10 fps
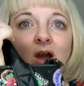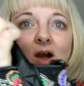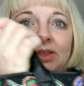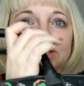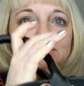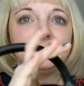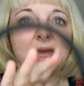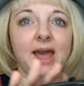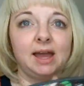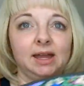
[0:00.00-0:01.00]
on this
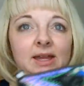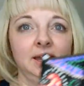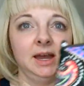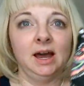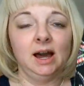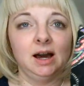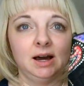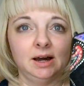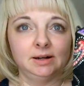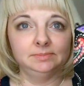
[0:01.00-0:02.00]
bag
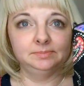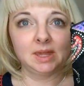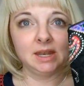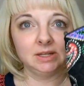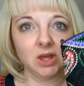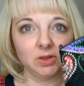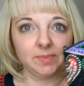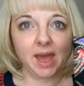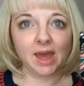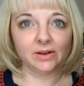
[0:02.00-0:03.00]
in another
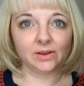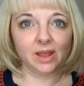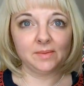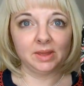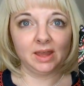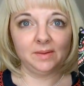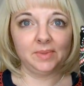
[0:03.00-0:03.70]
pattern coming up.